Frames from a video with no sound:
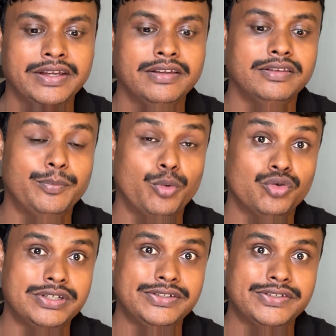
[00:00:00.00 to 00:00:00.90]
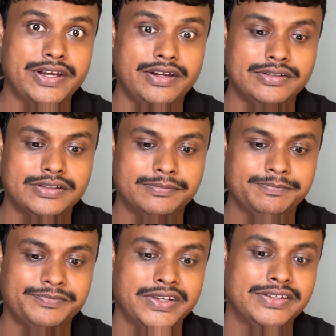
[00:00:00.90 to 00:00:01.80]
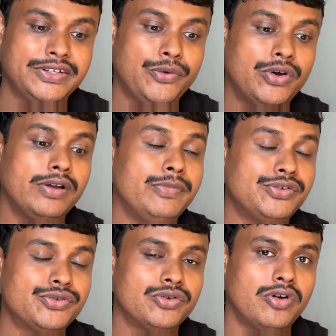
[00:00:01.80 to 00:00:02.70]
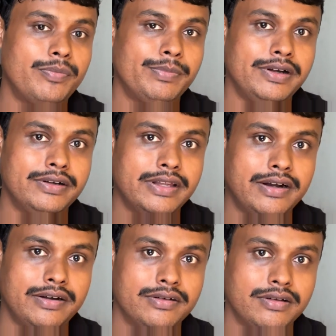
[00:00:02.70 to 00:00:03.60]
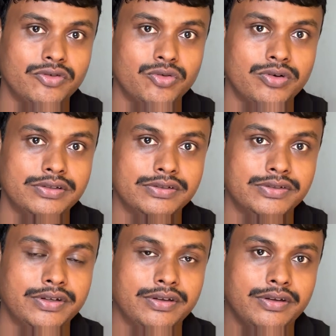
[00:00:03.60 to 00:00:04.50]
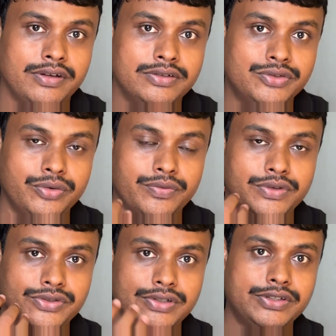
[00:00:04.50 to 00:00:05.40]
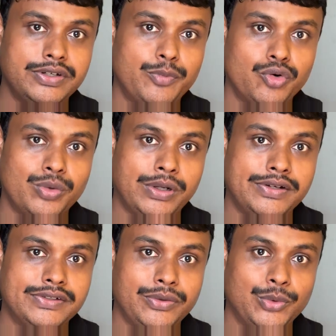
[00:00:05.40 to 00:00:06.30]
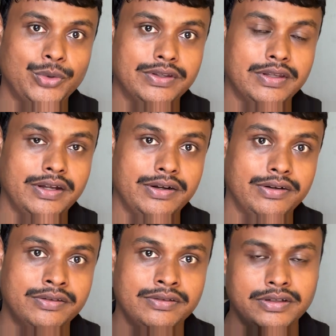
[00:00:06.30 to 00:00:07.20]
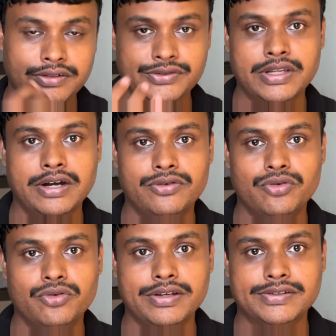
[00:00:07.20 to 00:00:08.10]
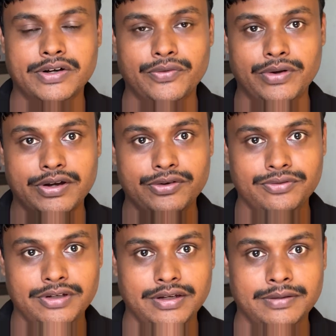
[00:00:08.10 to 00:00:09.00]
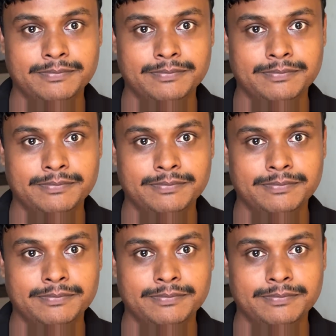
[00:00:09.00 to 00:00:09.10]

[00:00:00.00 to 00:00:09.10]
the process takes several minutes to complete that tokens. So user's input token is given, then that token is converted to the